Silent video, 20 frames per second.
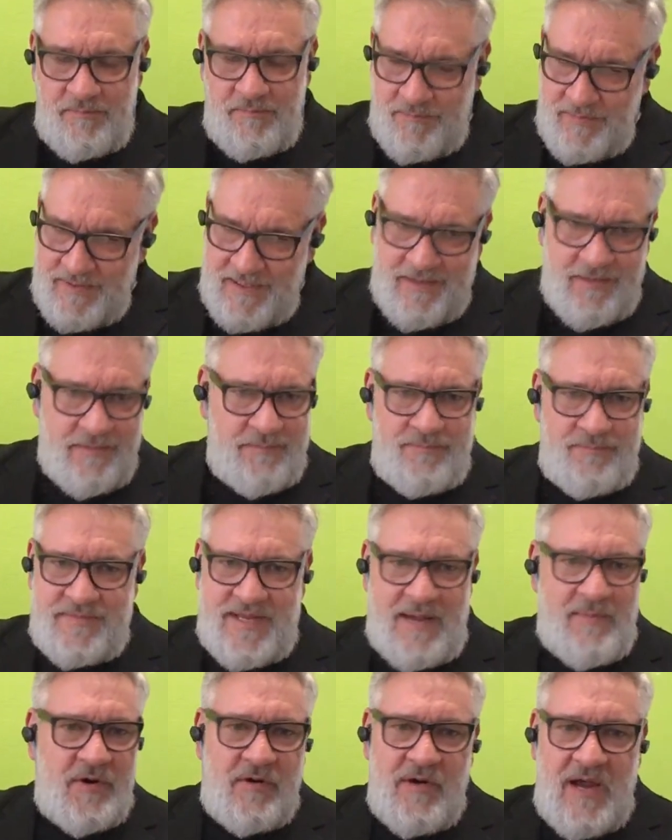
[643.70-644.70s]

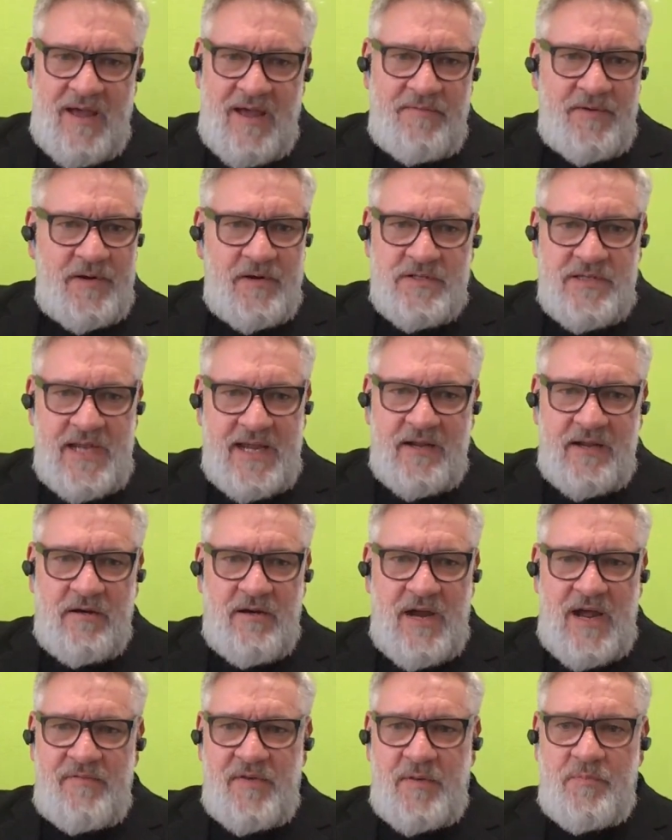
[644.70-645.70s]
demographic or
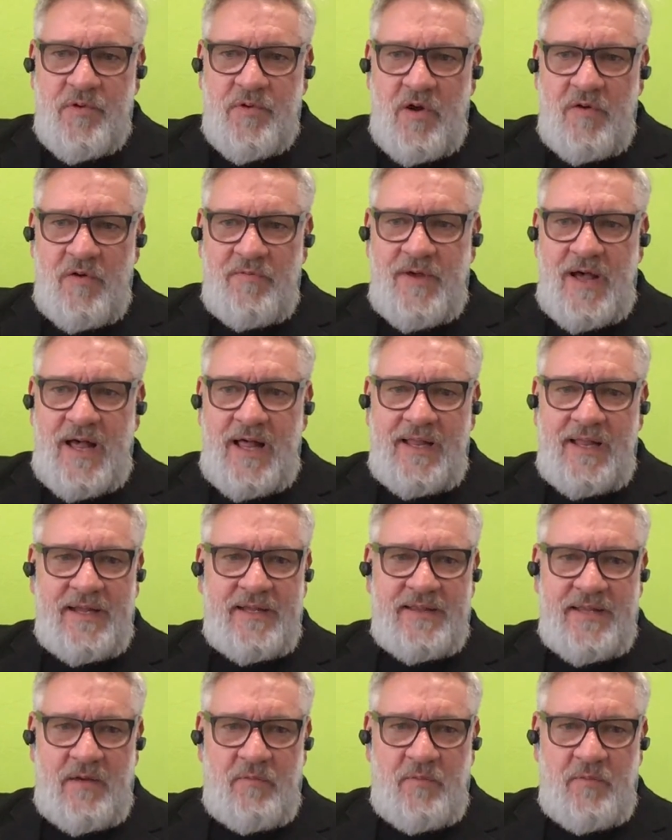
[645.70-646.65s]
psychographic profiling.